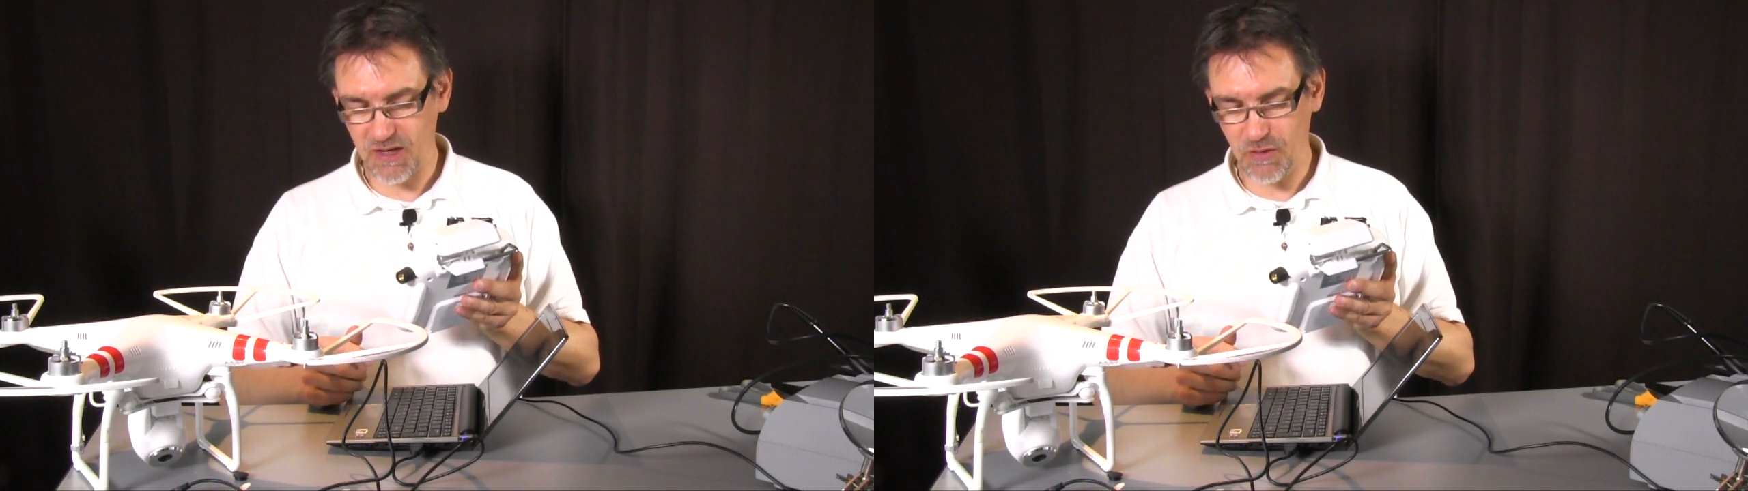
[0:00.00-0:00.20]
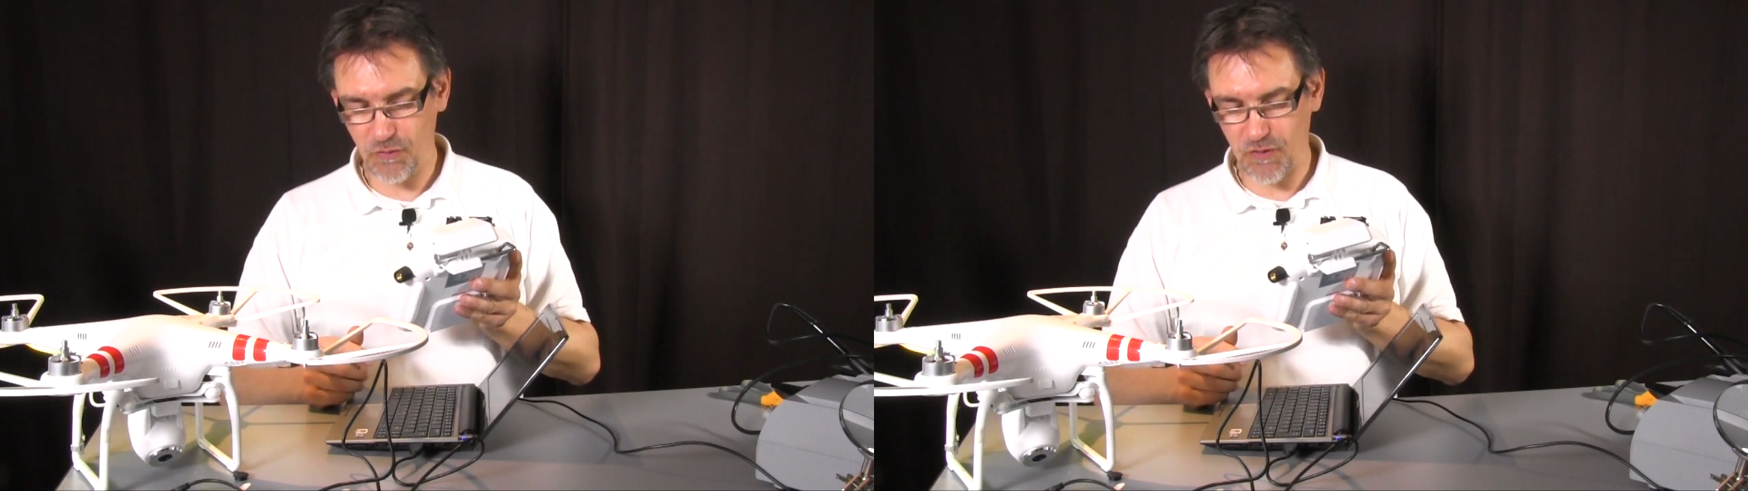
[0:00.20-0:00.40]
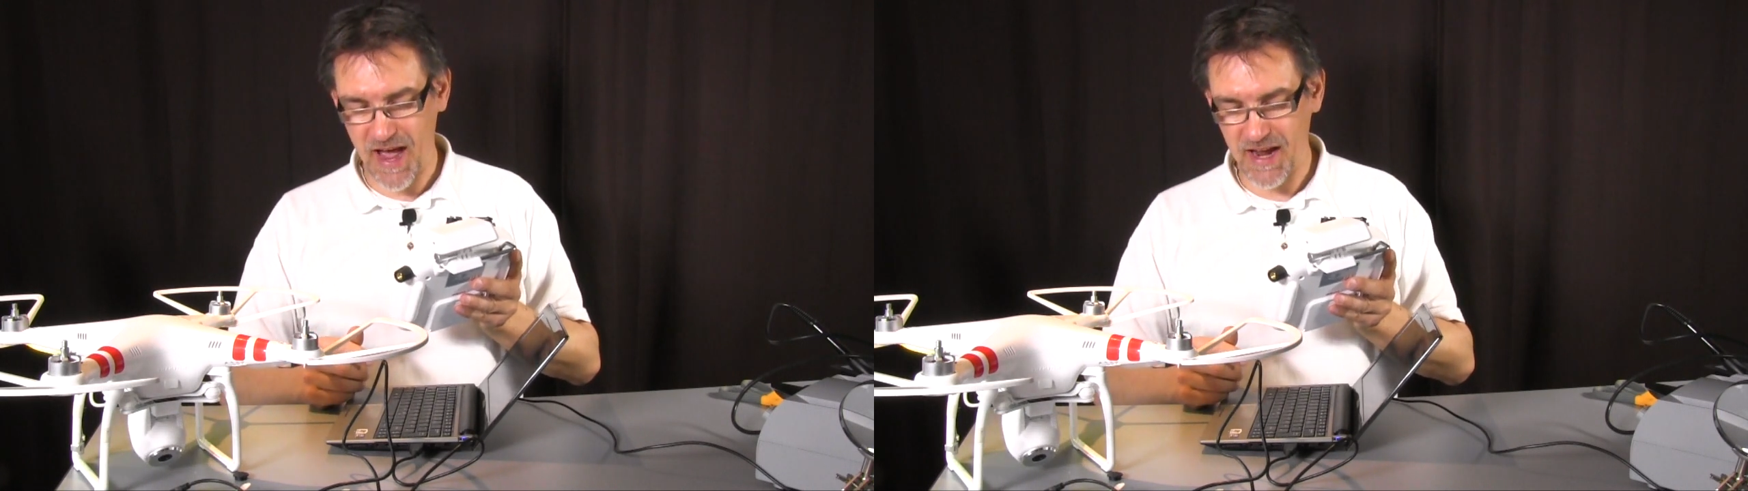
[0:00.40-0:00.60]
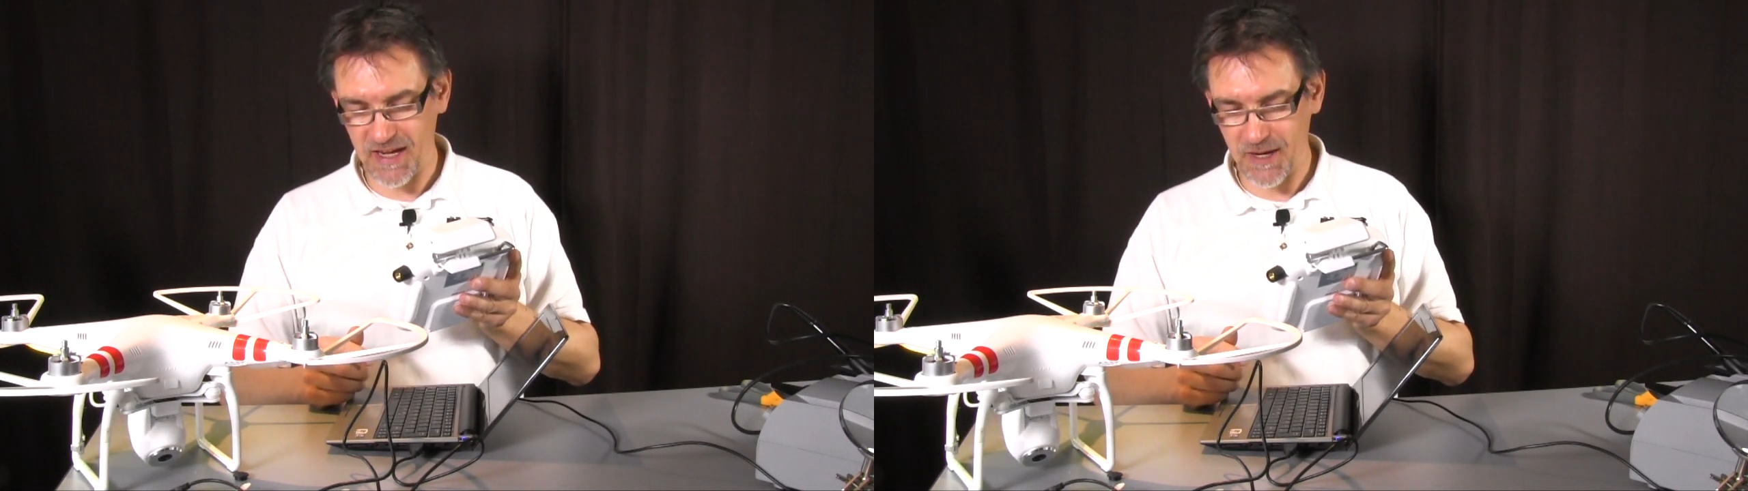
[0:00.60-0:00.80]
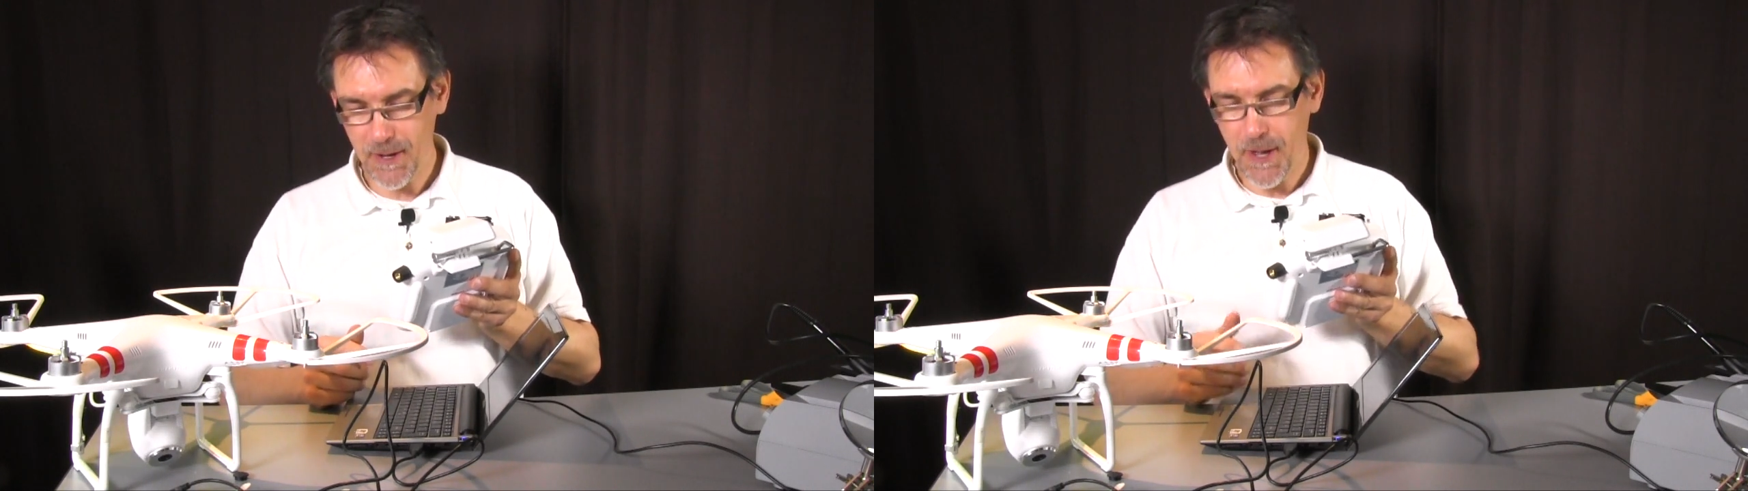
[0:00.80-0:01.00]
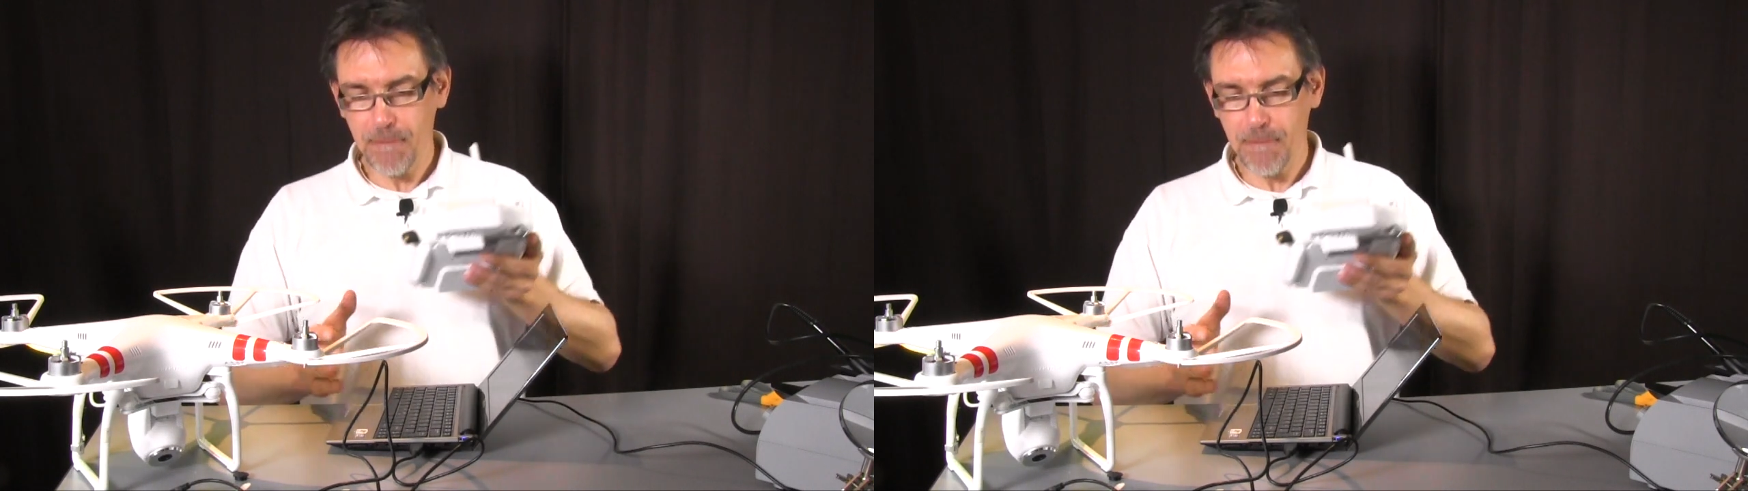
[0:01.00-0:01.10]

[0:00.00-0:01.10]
fine.